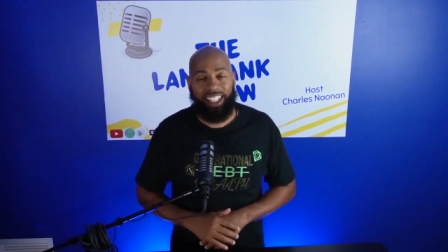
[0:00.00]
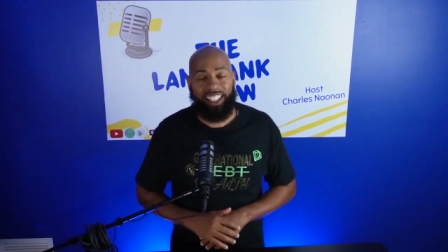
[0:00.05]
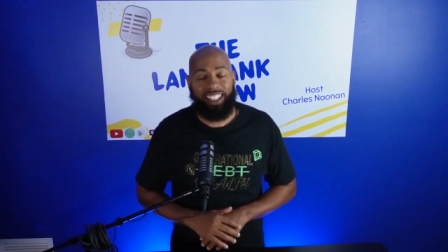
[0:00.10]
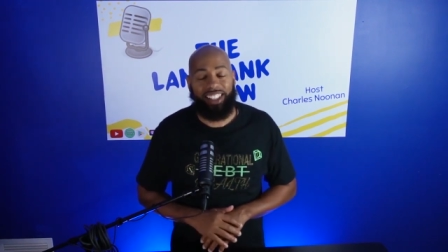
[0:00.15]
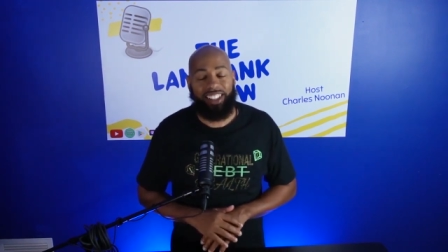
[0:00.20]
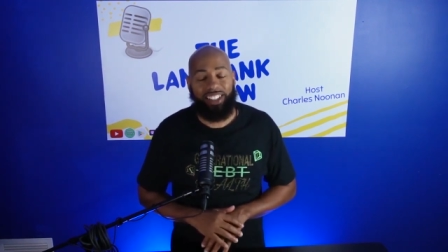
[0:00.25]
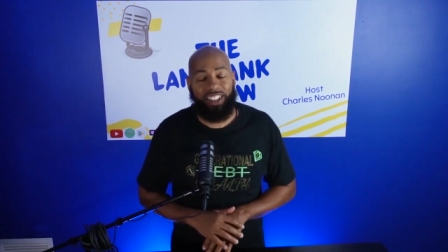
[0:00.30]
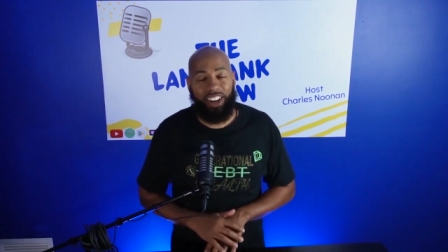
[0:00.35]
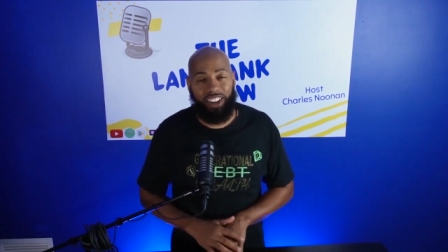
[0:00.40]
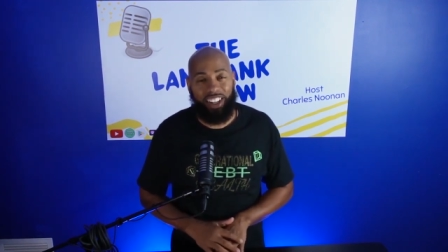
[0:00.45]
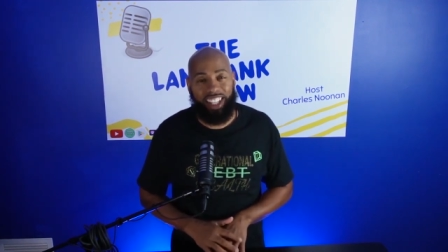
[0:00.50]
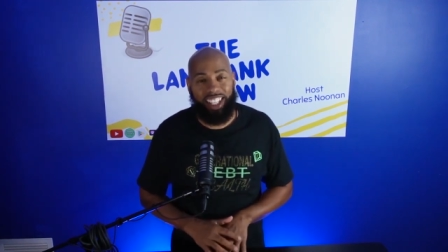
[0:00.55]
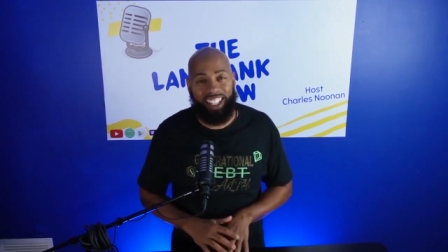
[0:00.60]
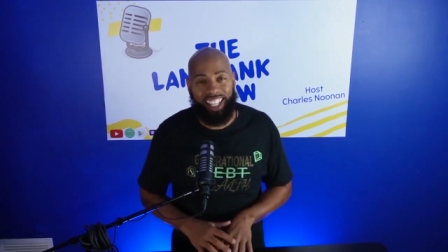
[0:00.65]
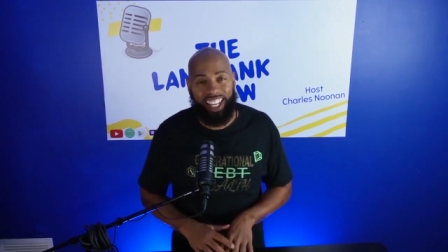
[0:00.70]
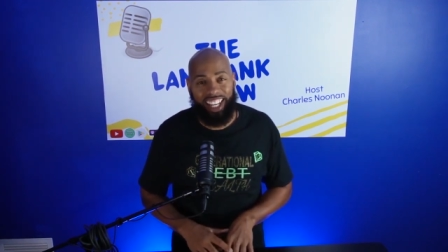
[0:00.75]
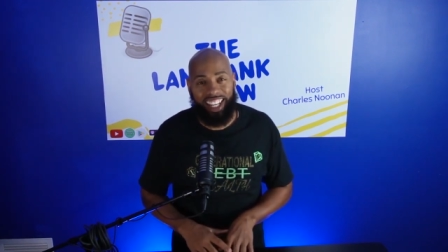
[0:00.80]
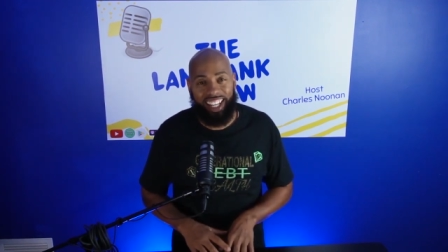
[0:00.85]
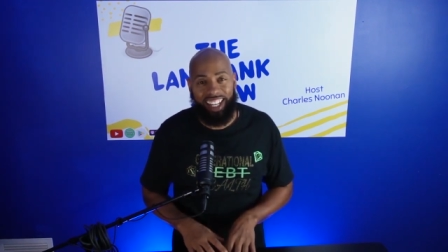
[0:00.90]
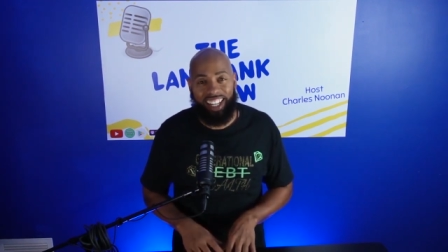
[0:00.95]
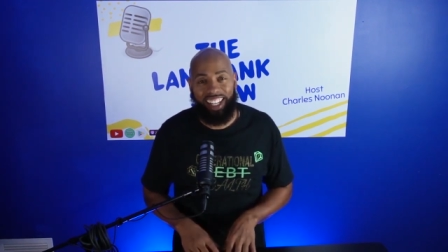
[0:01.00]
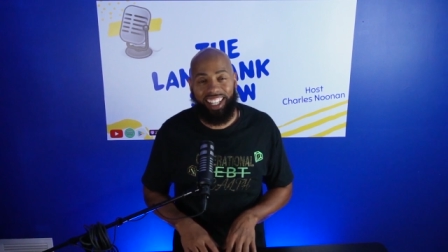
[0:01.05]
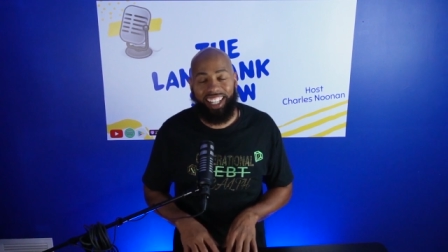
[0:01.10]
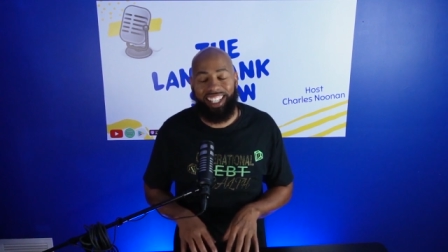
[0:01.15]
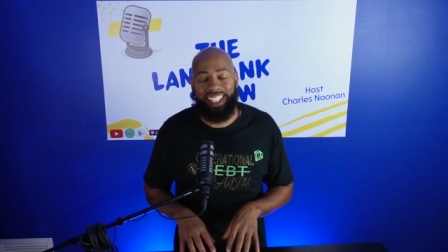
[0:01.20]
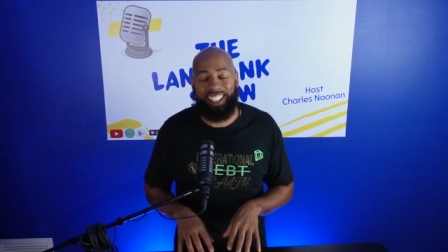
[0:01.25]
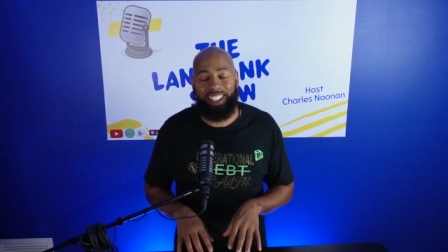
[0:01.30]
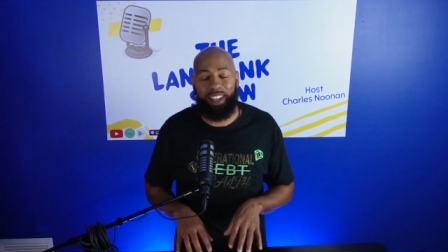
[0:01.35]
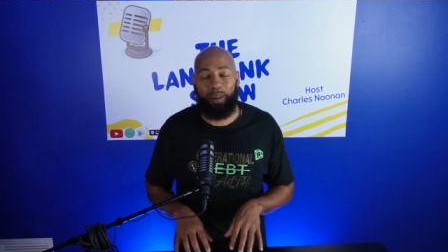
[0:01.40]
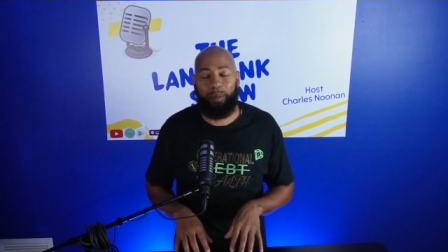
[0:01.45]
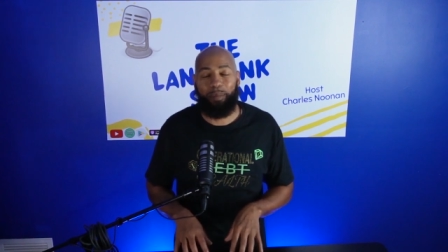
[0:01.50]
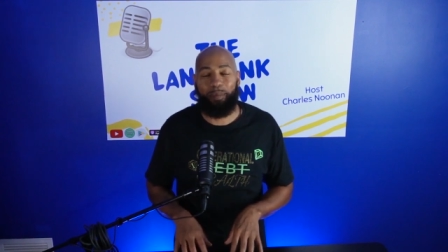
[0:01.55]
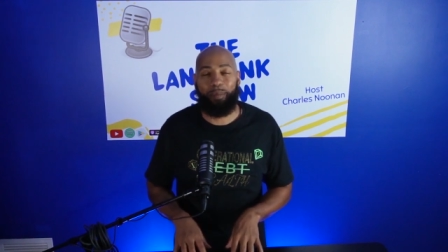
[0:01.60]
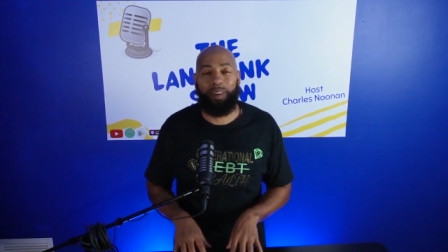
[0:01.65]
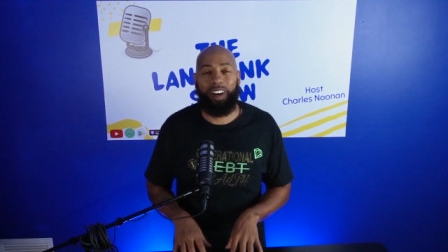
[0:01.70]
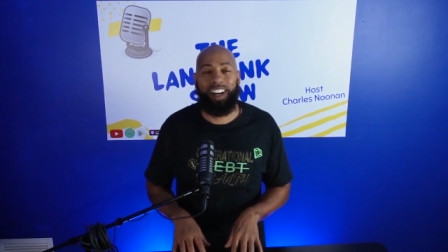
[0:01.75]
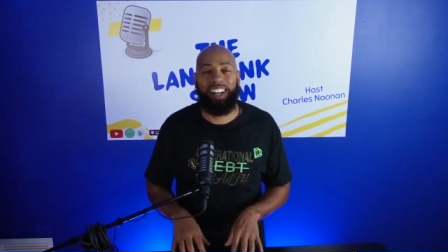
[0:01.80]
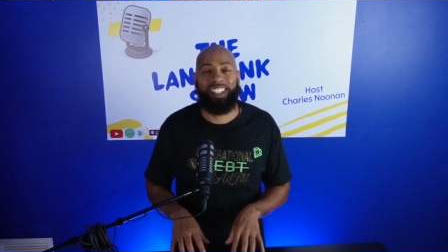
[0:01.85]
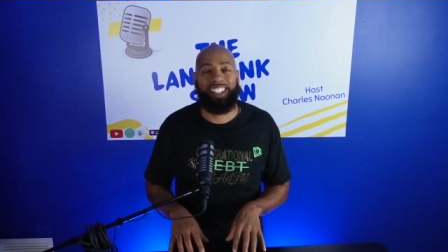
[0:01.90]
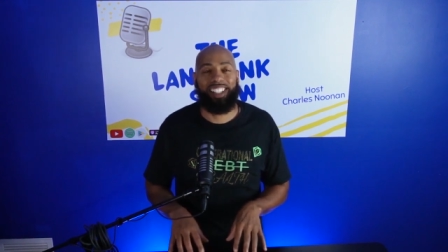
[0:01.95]
The turkey leg hut is a
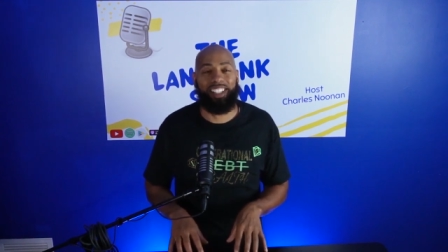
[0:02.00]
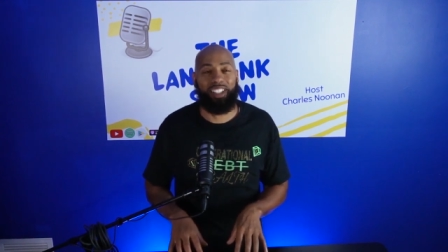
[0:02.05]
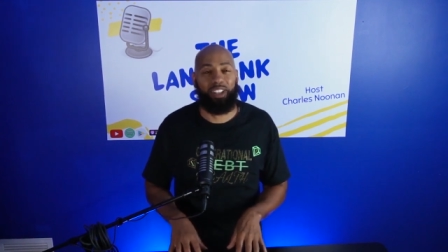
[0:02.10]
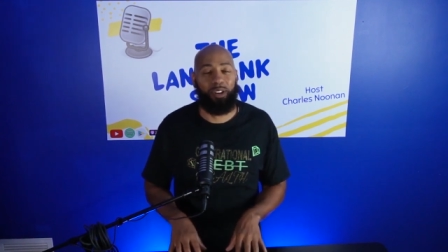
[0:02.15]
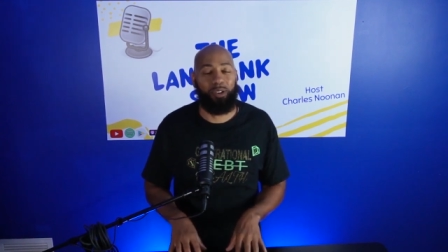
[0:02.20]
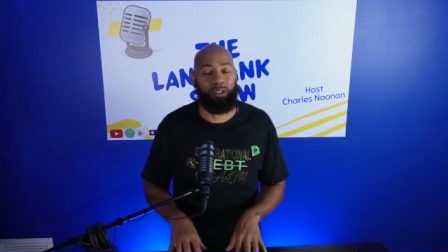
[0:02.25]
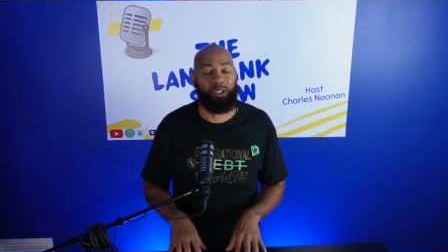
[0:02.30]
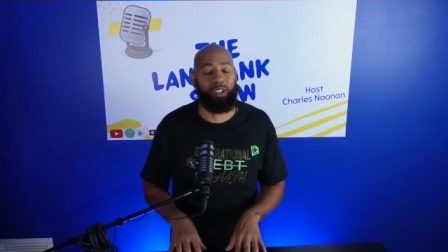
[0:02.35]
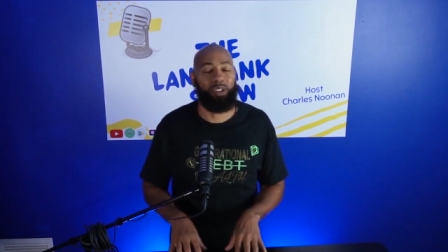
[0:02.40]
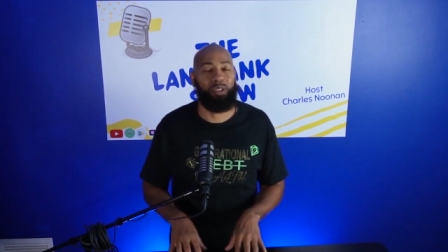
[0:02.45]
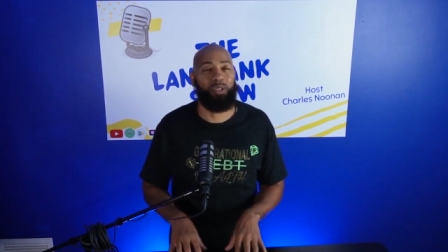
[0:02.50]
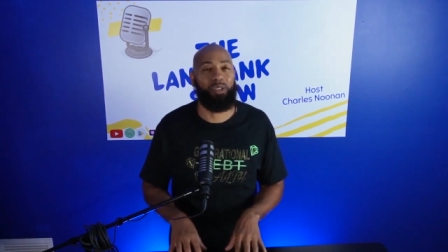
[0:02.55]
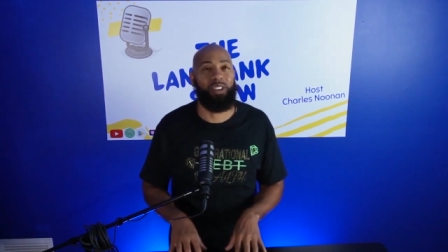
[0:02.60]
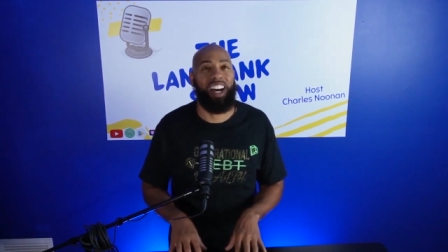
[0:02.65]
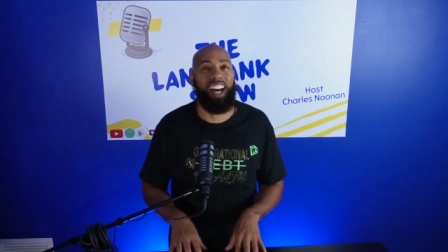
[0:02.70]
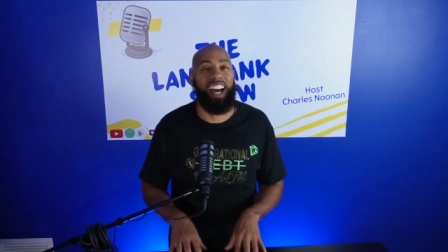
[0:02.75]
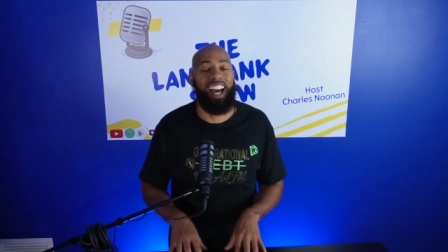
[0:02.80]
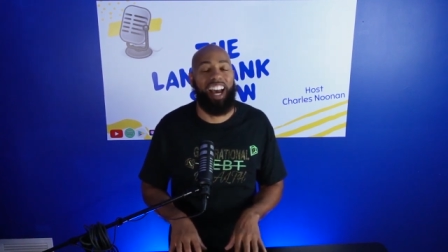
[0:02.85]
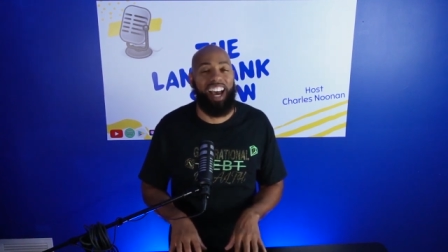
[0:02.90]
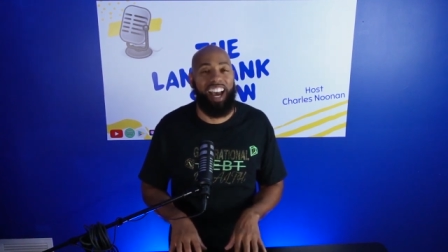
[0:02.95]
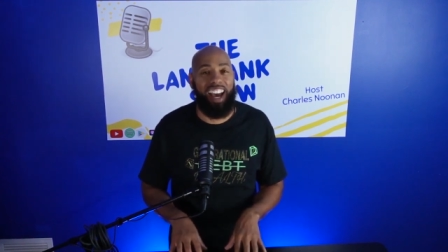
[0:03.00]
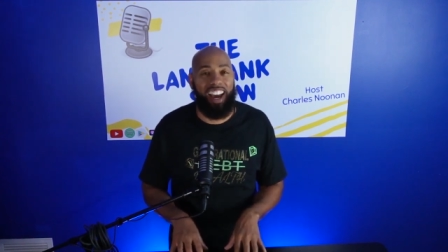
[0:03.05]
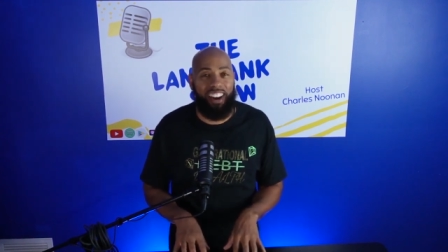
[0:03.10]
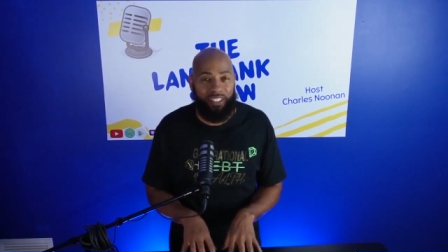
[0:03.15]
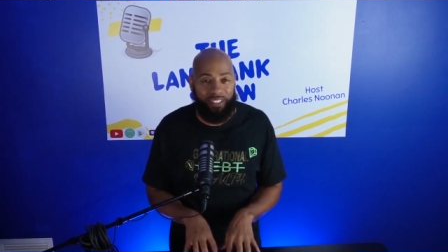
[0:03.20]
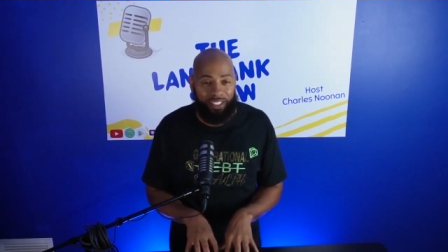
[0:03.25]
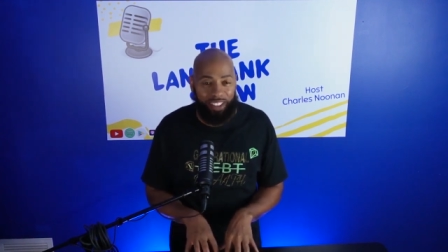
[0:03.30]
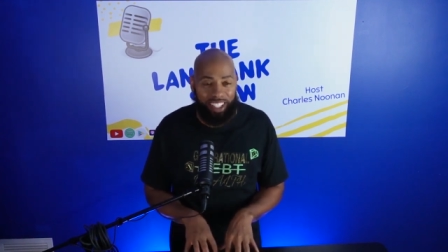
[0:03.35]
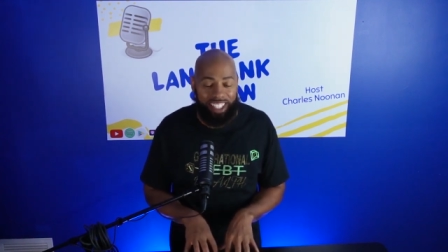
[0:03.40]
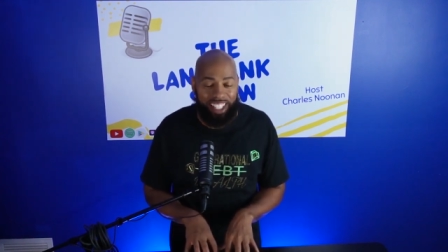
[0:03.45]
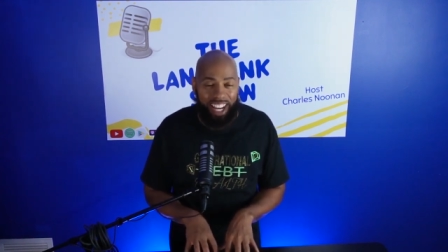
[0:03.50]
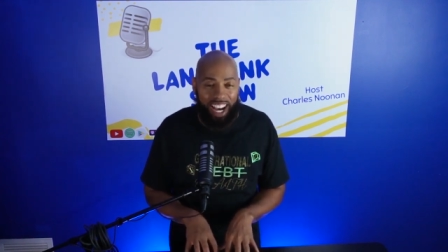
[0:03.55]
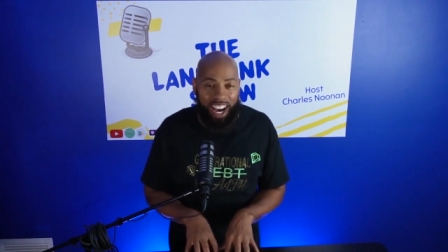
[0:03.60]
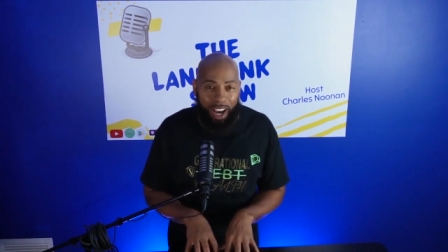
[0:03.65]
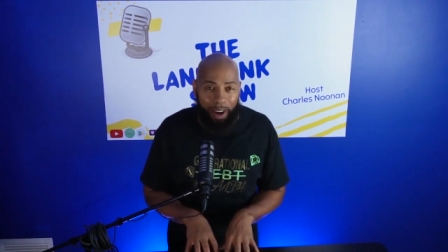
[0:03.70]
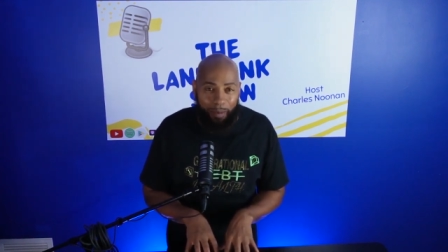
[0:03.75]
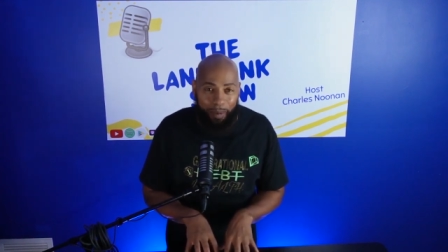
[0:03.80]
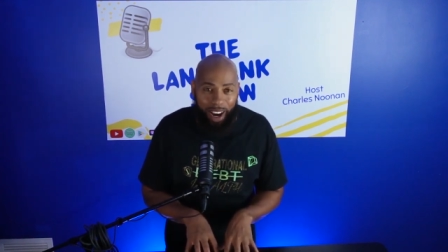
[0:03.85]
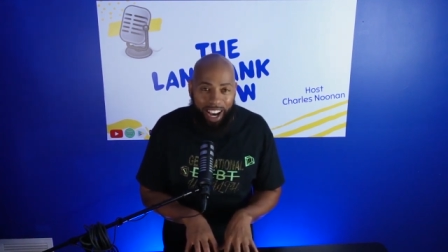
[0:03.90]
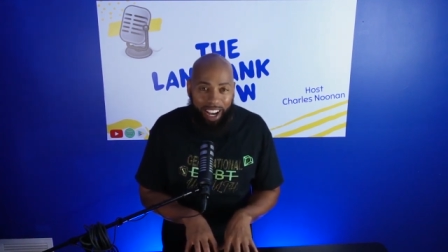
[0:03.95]
must go to every
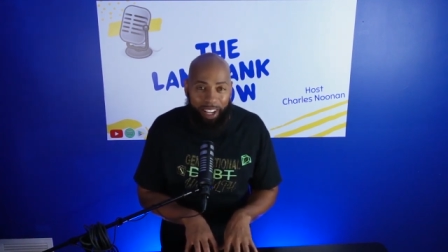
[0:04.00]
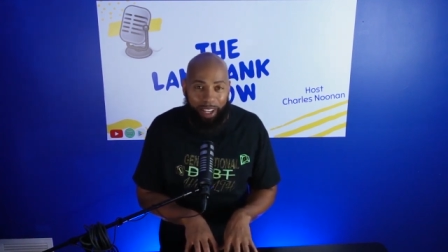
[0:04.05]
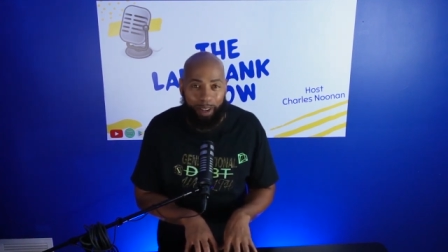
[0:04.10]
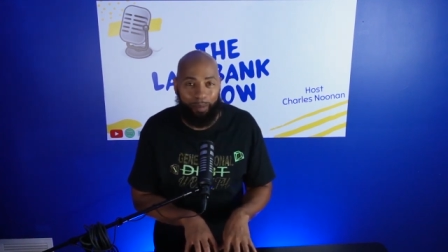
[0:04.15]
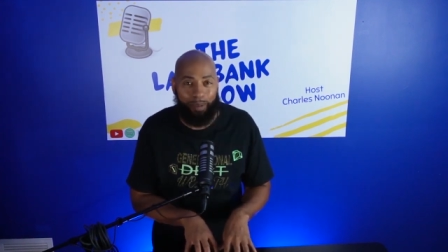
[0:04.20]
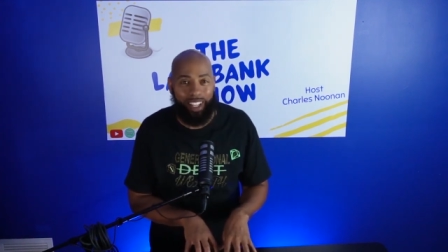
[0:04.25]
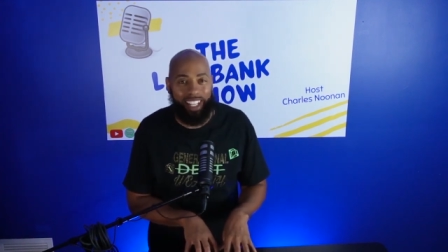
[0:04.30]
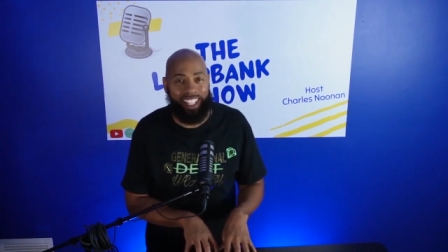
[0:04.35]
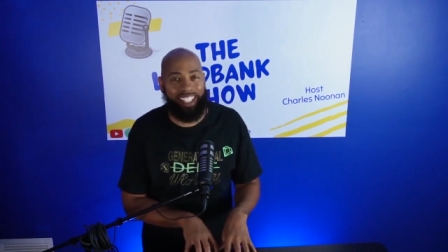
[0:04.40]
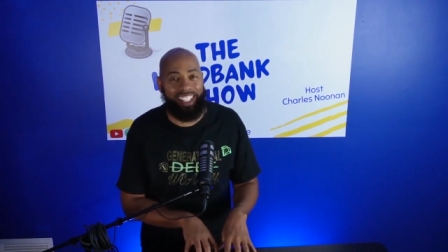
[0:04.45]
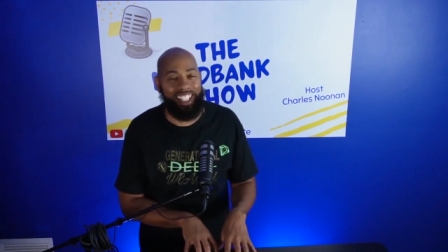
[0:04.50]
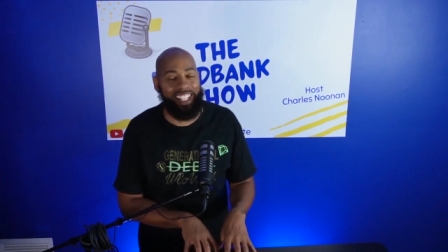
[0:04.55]
time I am in